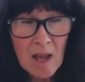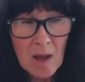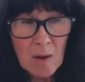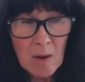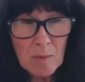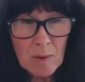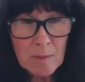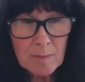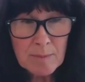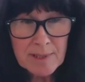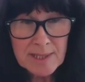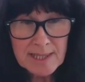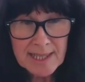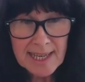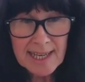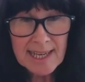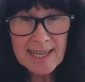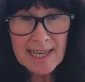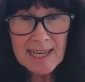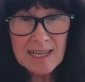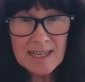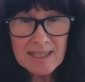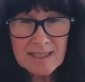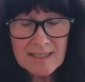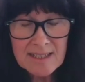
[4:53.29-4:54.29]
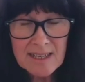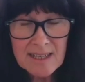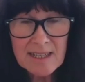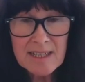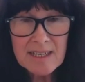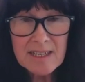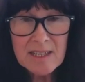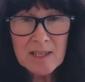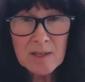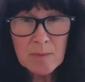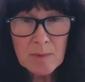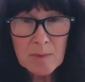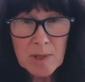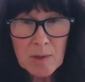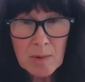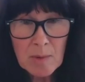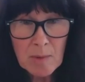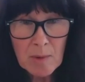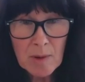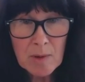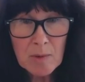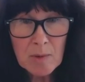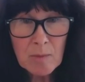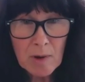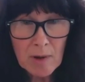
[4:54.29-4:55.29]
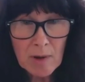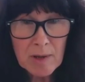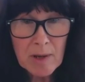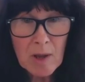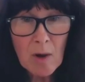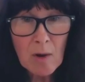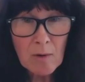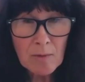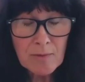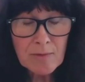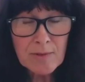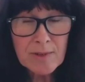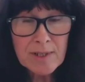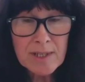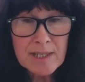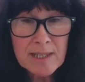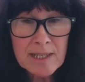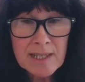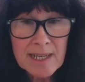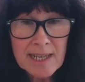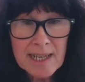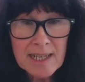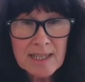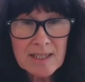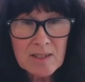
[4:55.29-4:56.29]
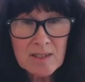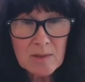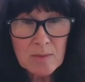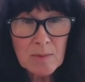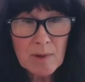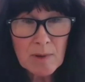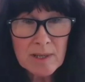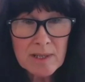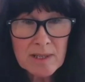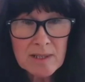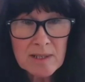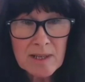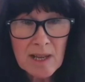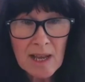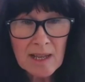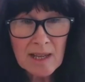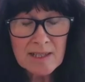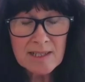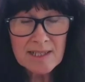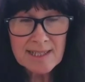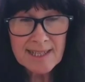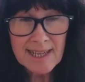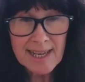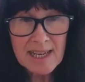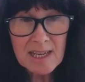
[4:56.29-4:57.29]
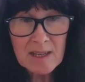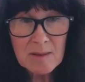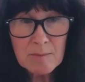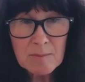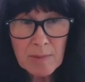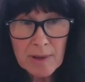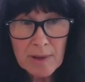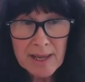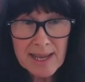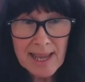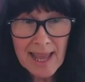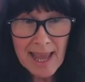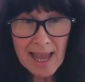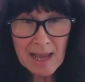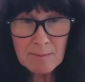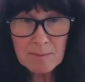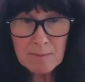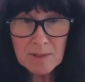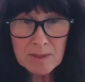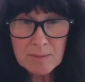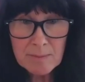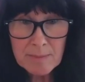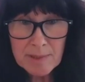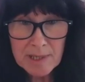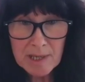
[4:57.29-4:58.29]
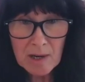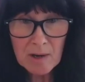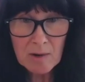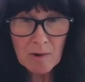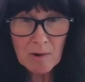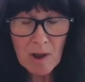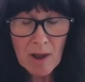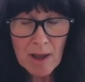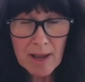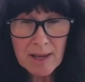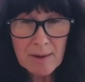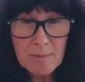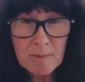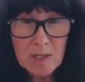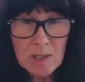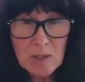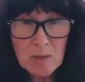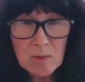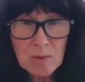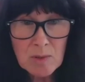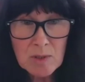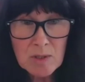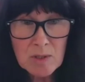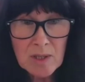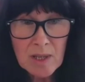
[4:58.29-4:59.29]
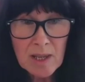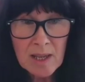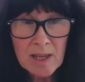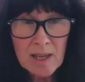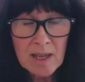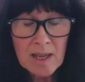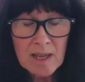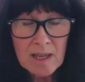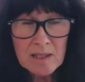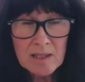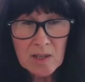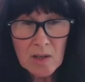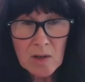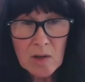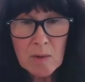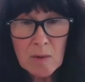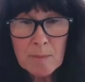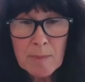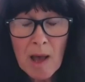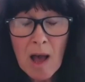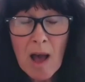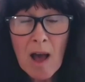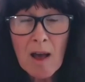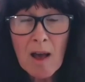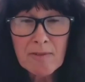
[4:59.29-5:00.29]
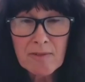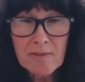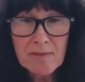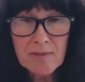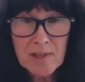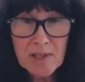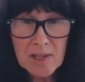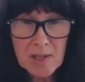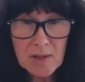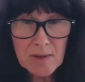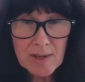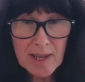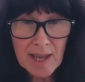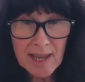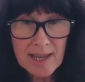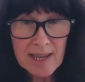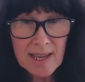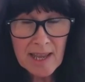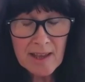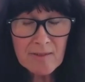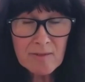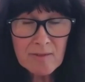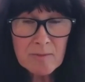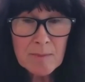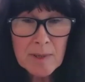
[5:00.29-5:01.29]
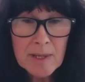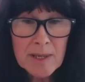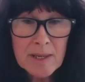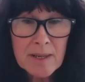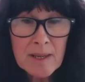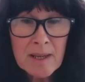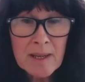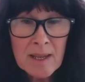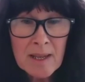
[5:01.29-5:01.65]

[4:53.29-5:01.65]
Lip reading: And one particular study that we quote quite often is the one undertaken by Camden BRI, which was done on behalf of the UK government,